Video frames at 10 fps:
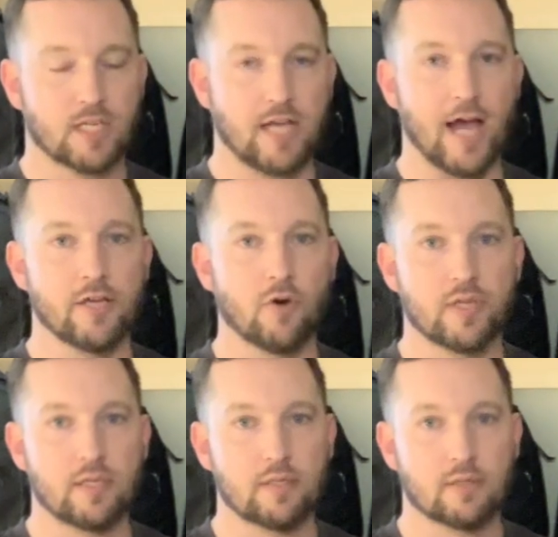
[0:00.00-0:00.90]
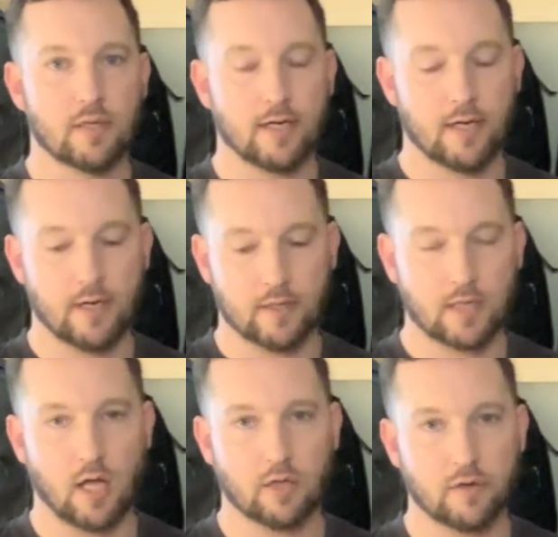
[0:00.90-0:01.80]
coyote
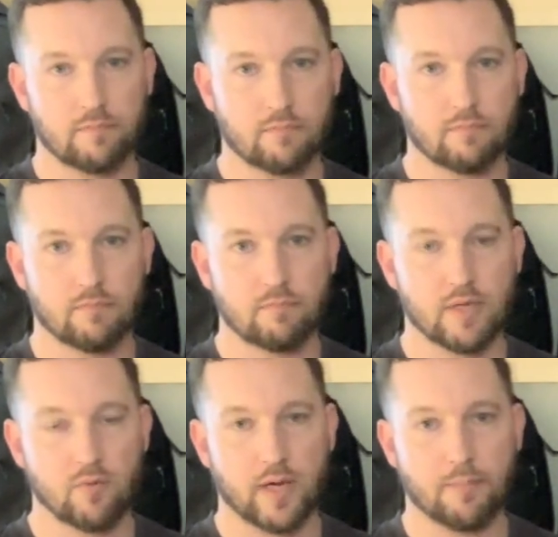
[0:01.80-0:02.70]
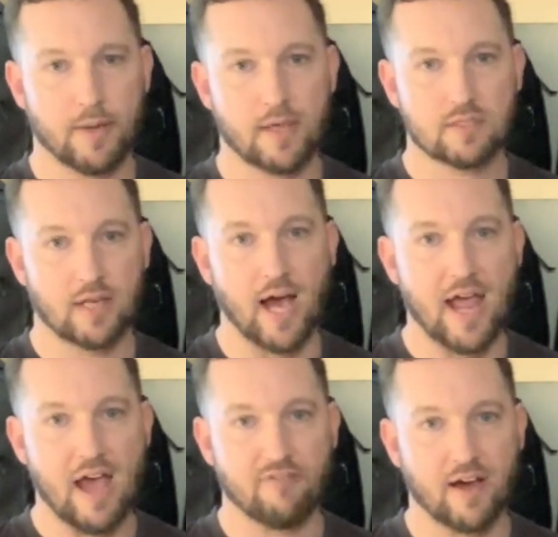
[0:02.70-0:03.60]
color midweight pants that
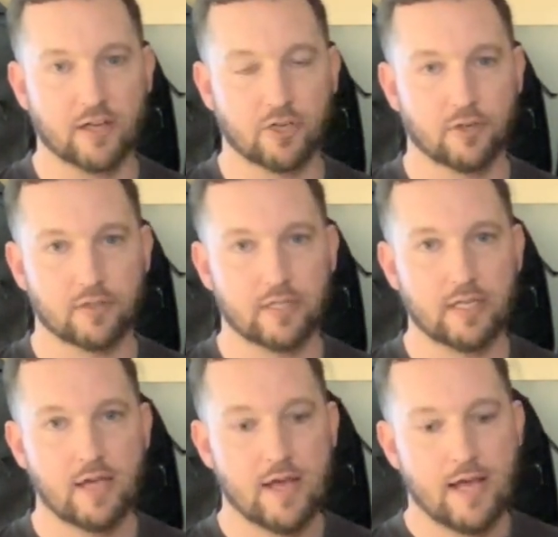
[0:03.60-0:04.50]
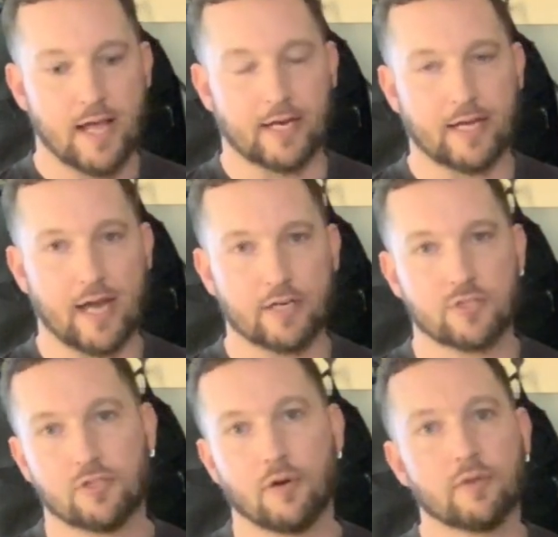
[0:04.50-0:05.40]
I have on currently, and kind of
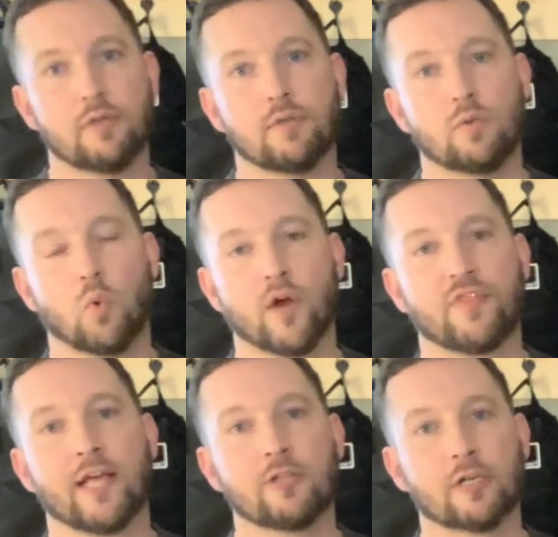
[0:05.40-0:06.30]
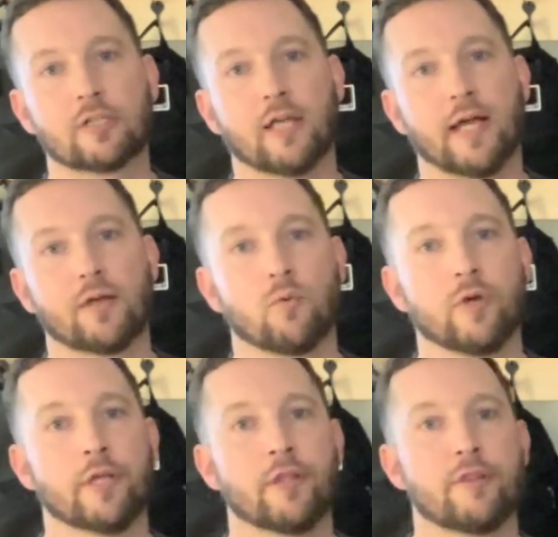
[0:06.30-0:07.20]
show you what they look like
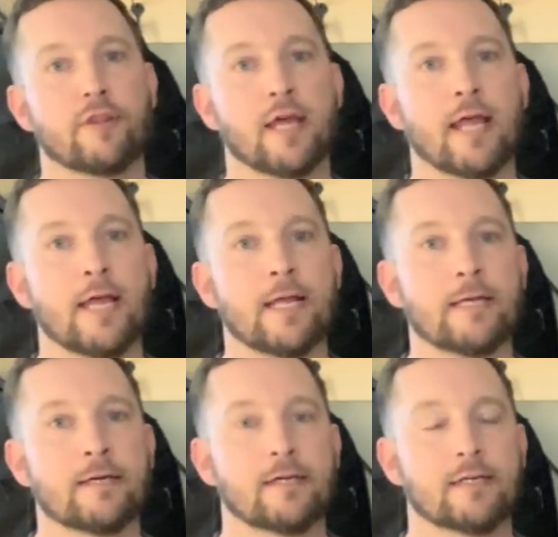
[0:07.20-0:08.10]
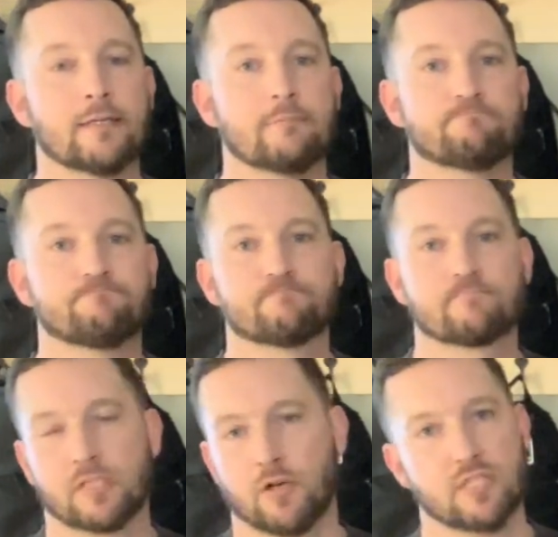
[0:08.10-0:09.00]
with a
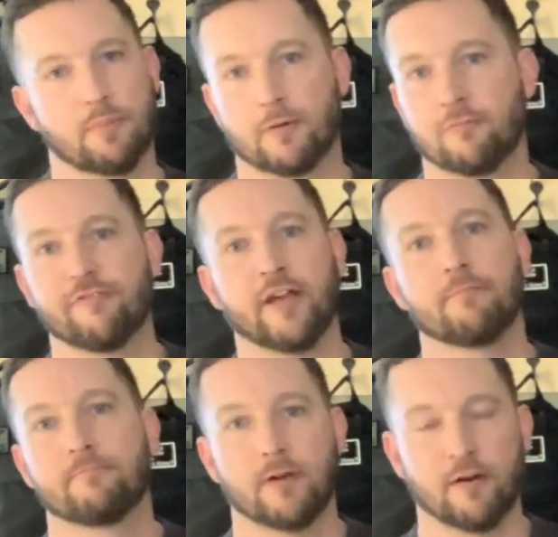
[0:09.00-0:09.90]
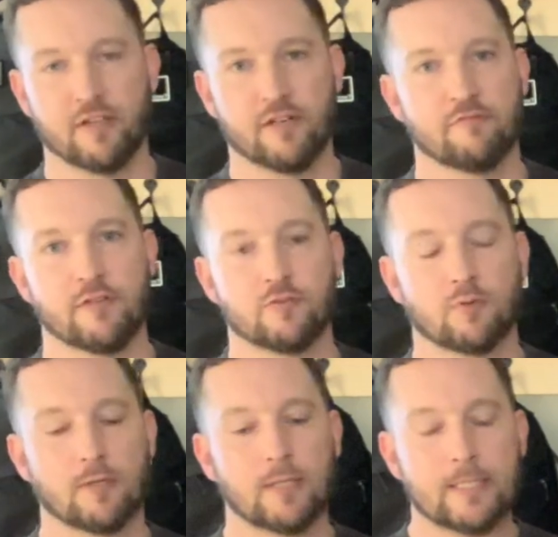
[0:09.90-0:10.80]
typical fit of an
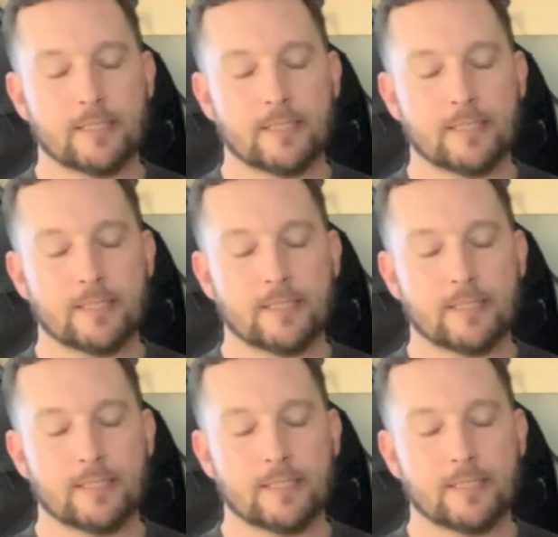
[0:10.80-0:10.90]
individual